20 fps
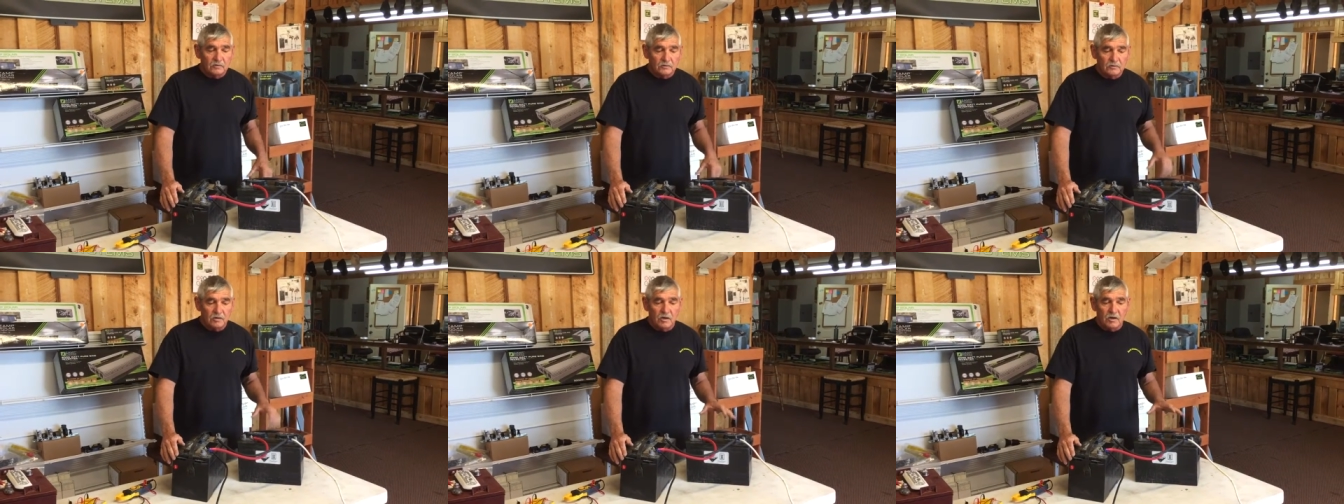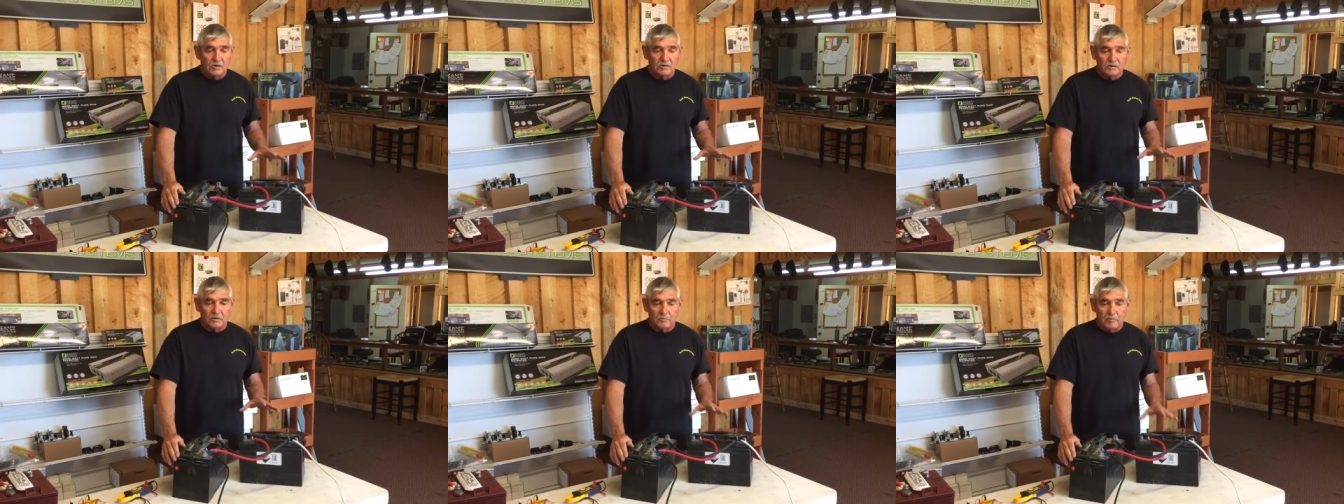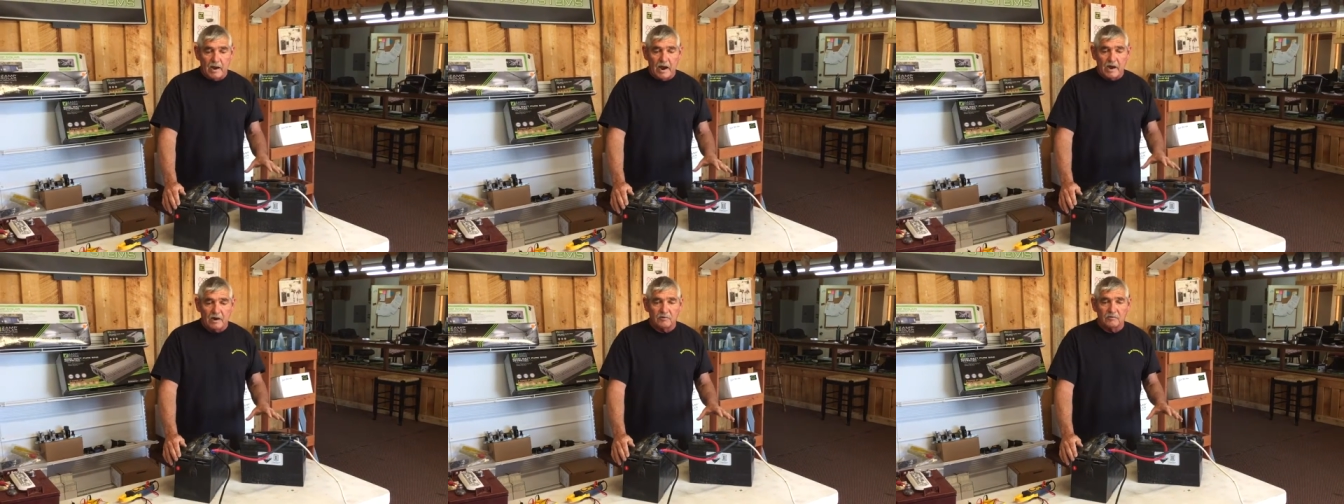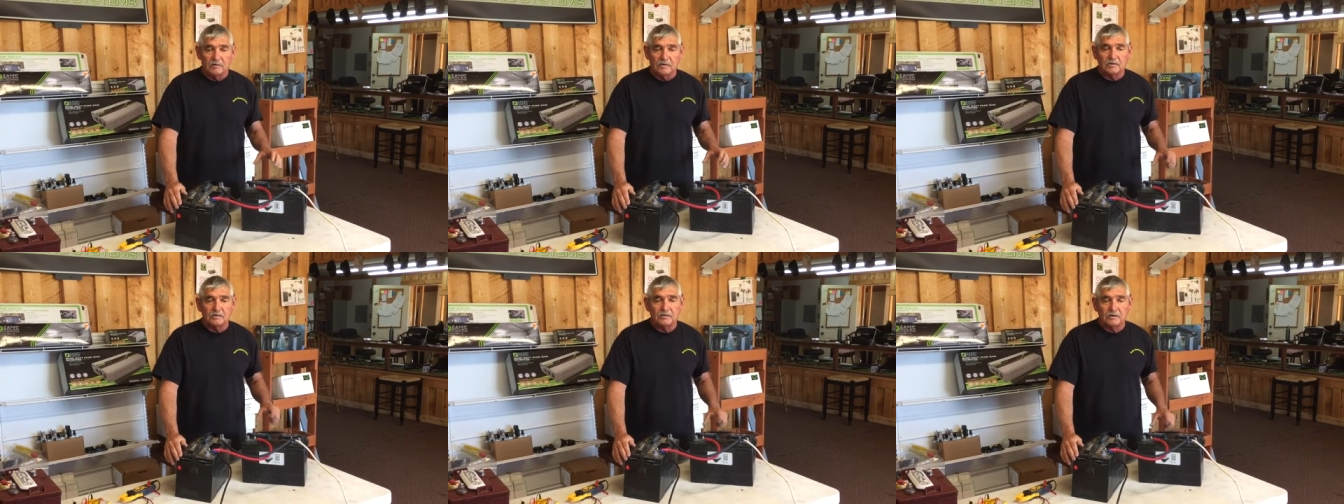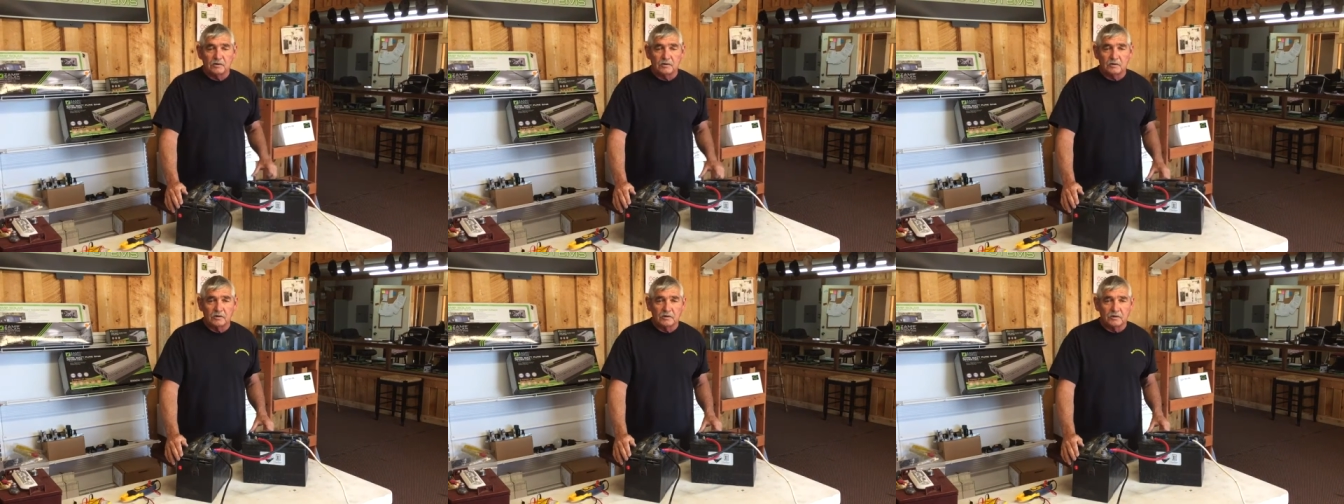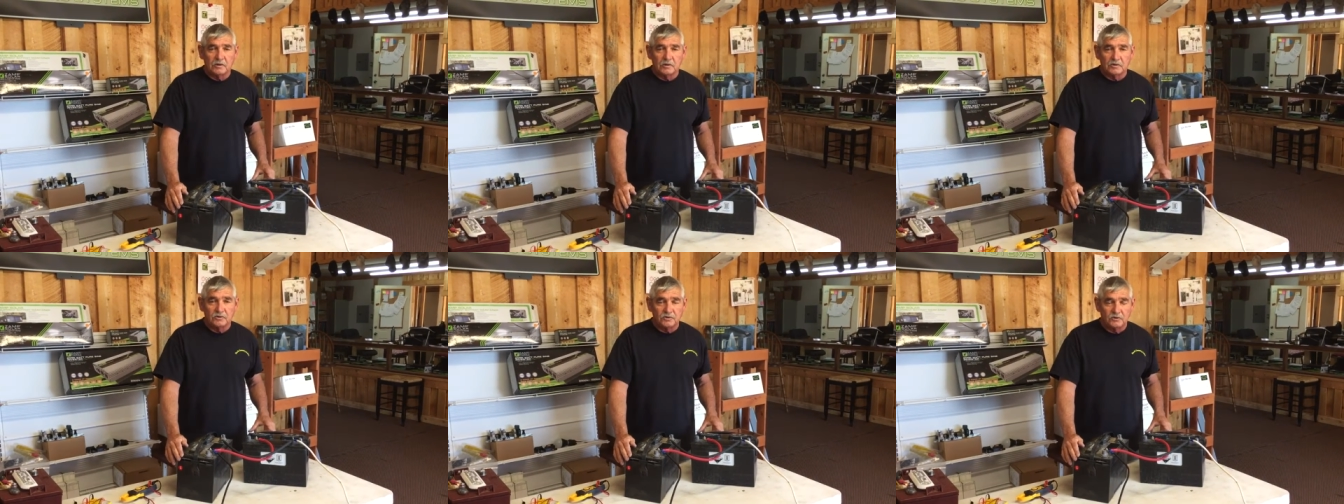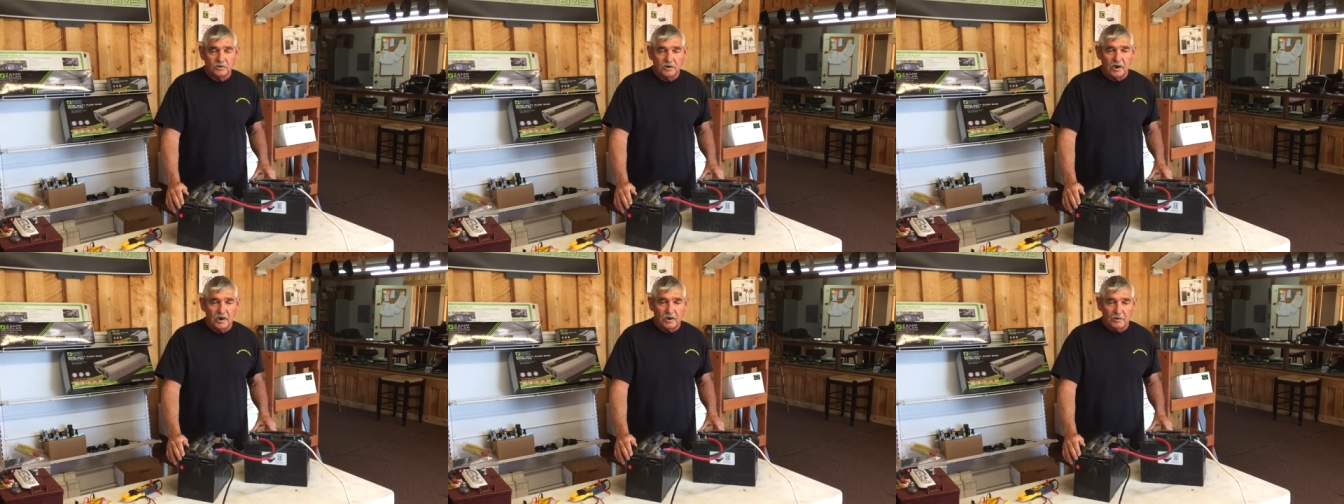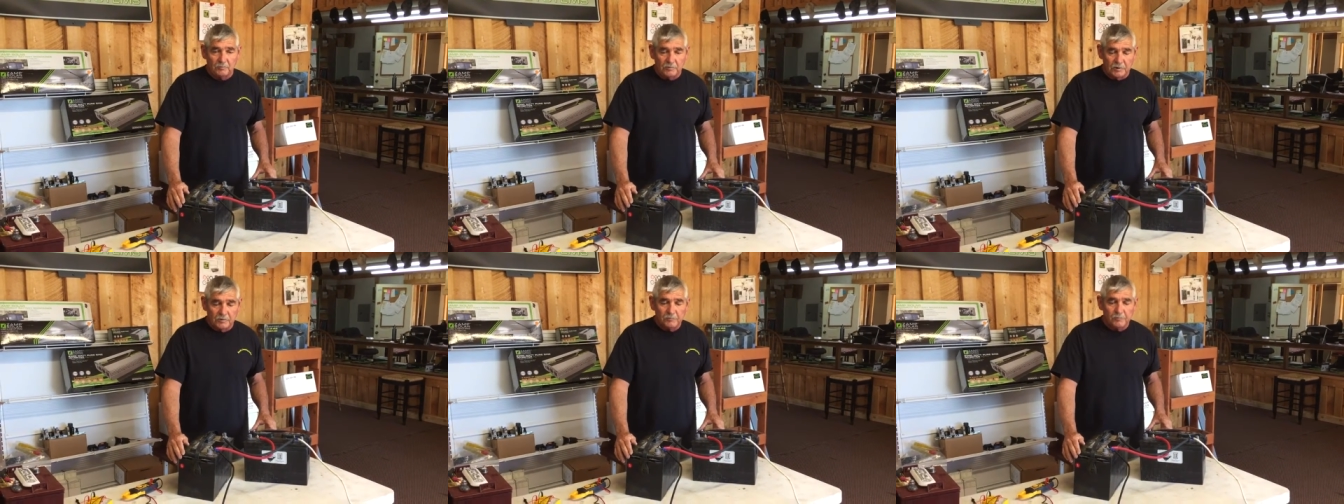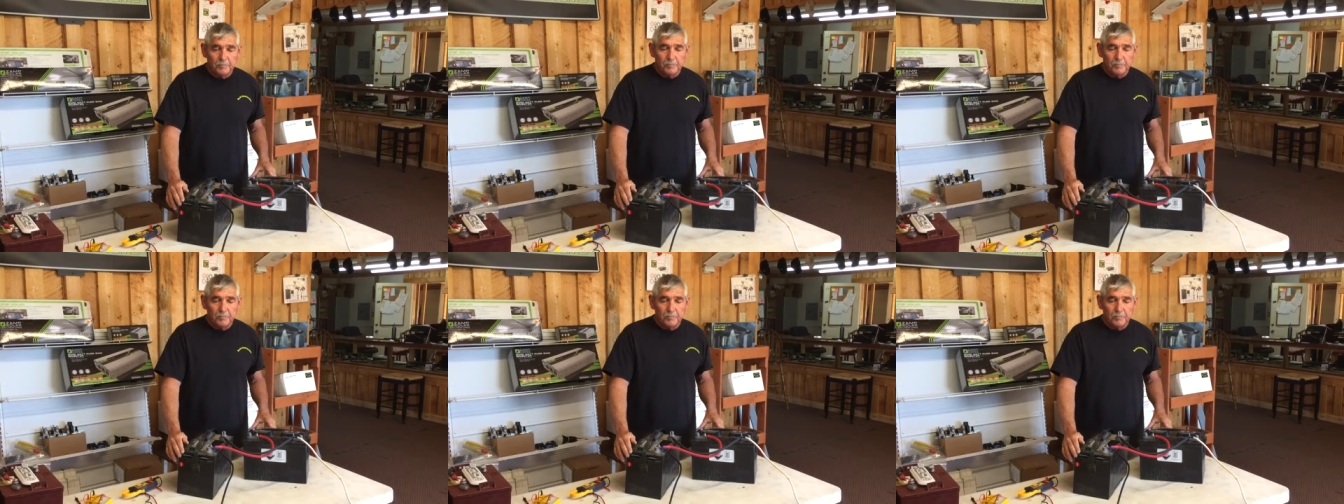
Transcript: as long as the battery is still in good shape.